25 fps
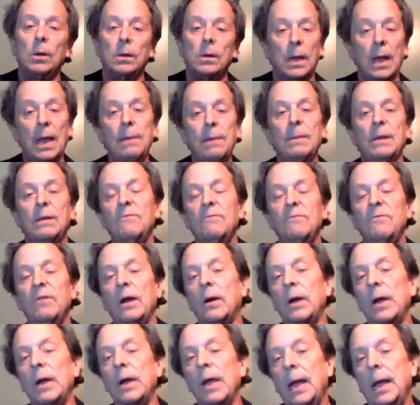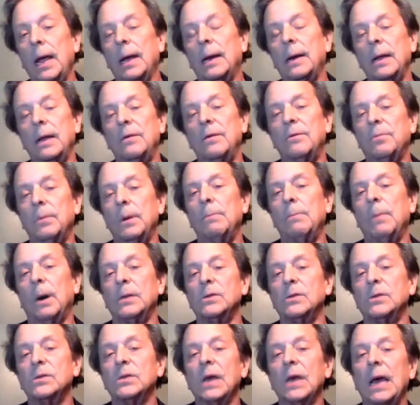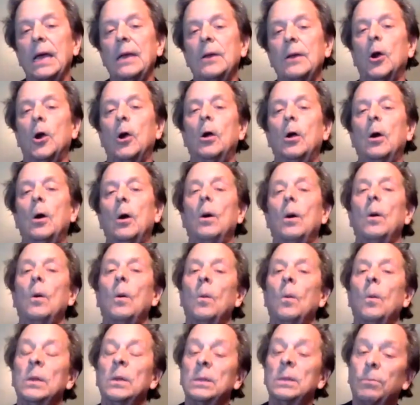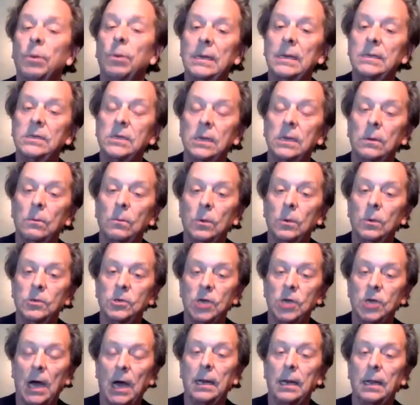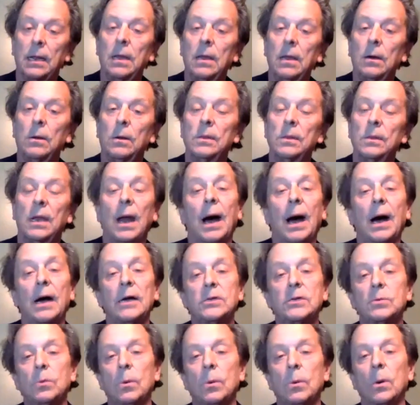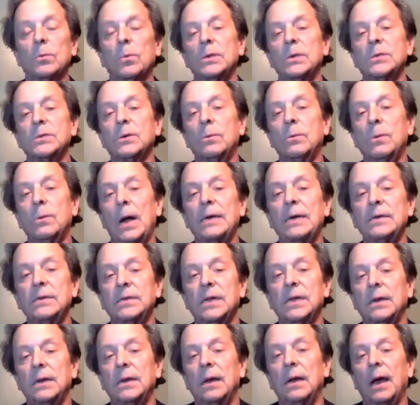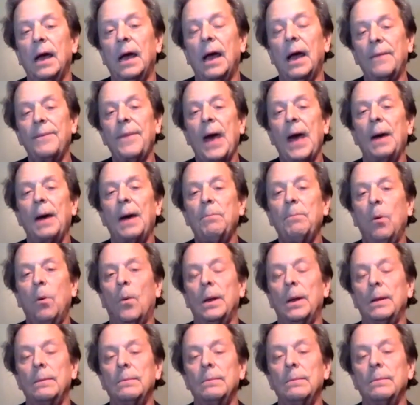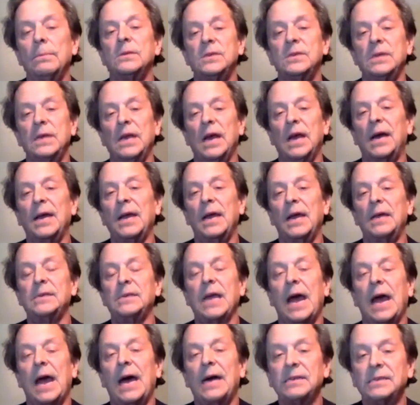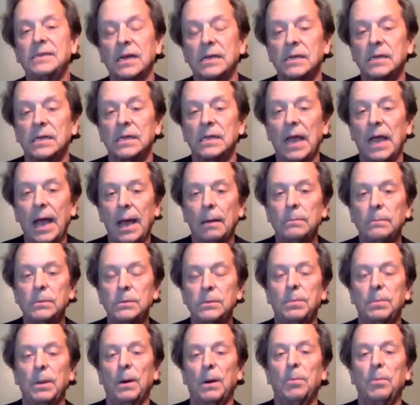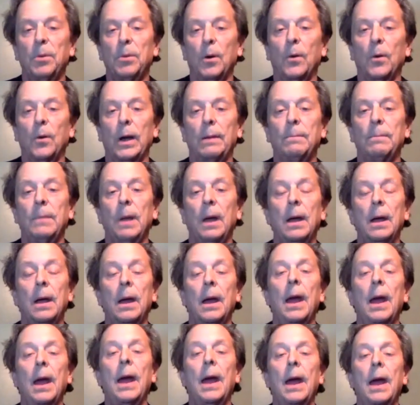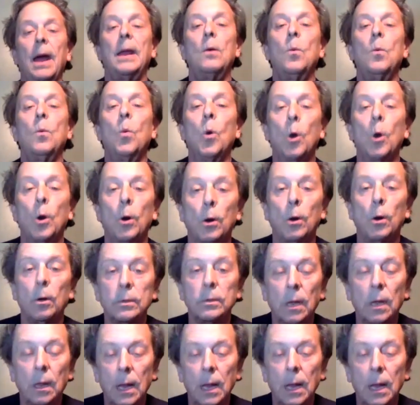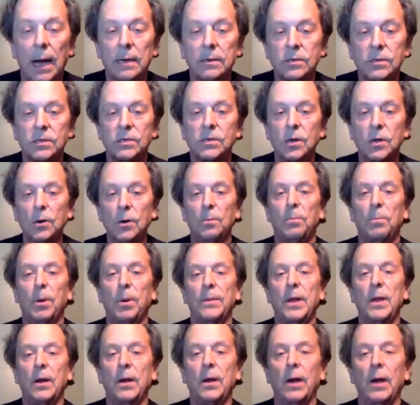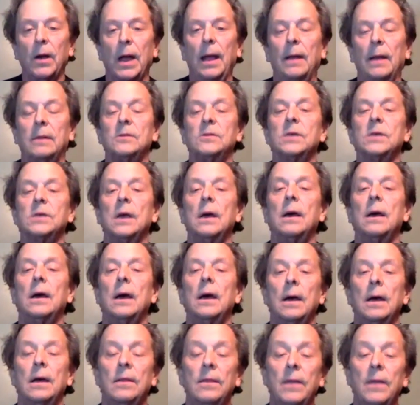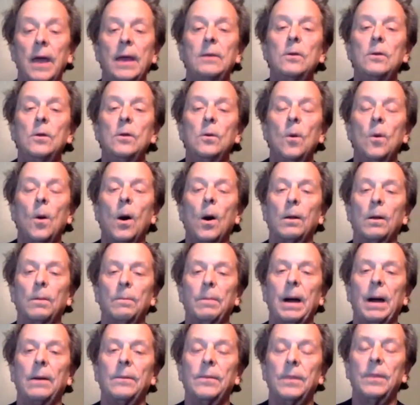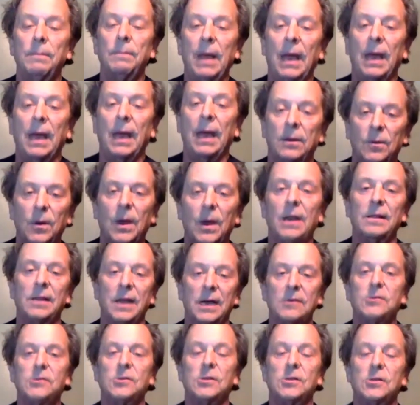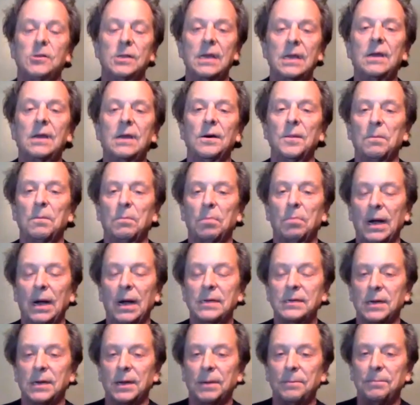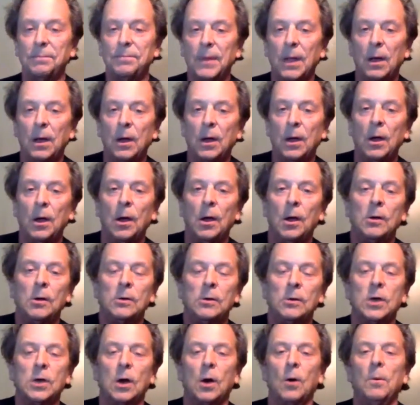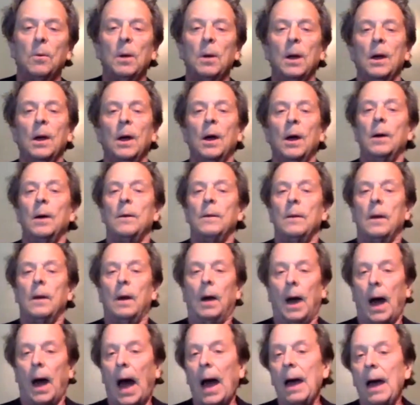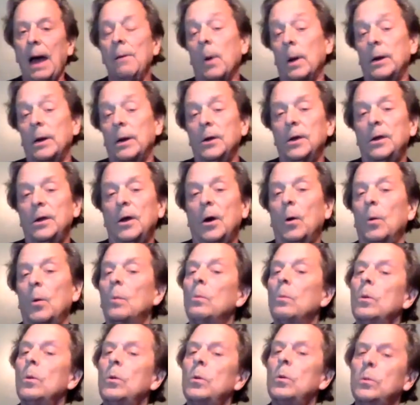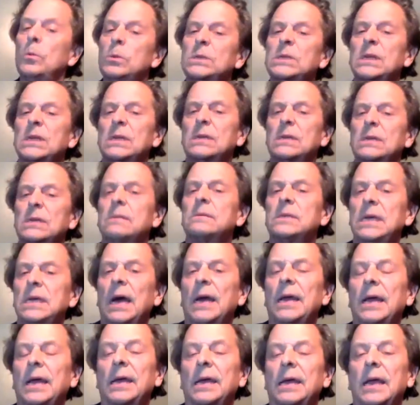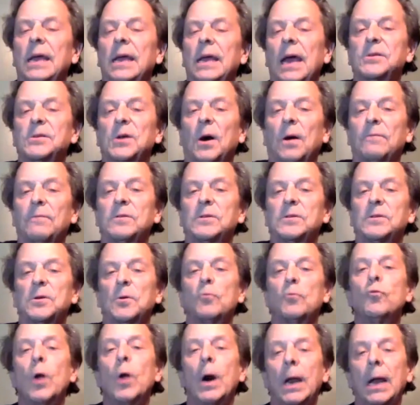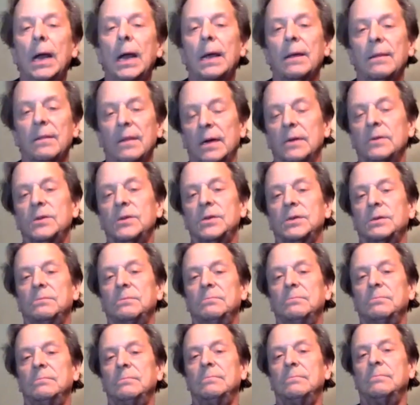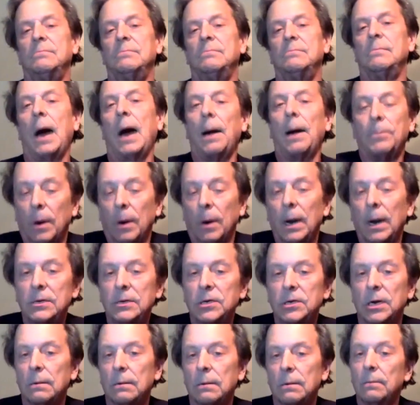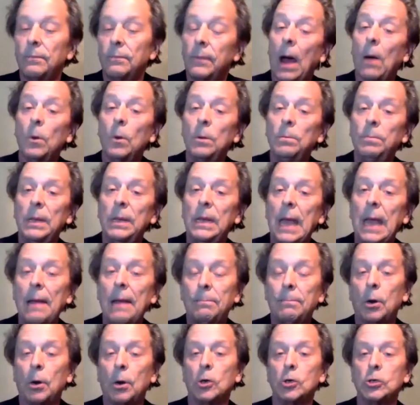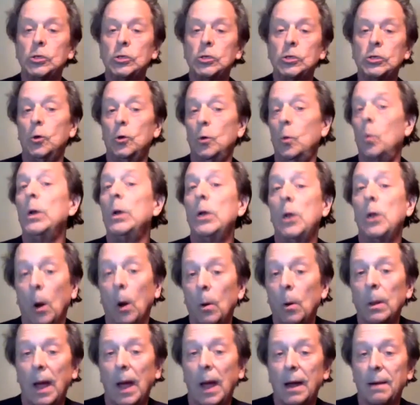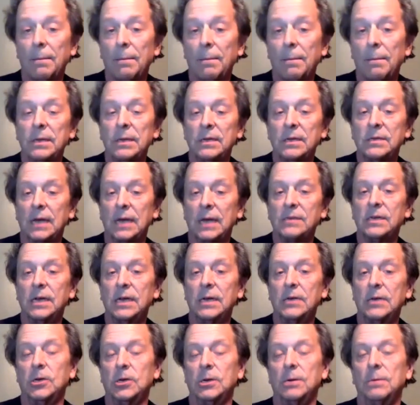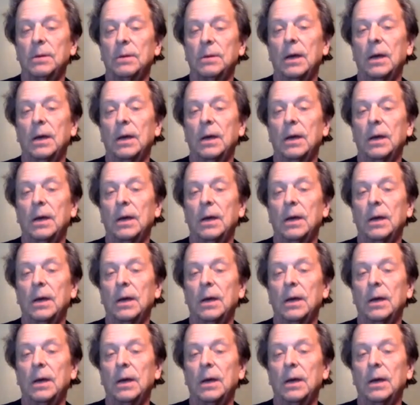came in very handy 3 months later when the president was shot and killed and Oswald was arrested. At that point, the CIA's assets in the AMSPELL program had a world-class scoop on their hands. They knew all about the man who had allegedly killed the president. So I wanted to know, who was the CIA case officer running this operation? That would be a person who would know a lot about the assassination.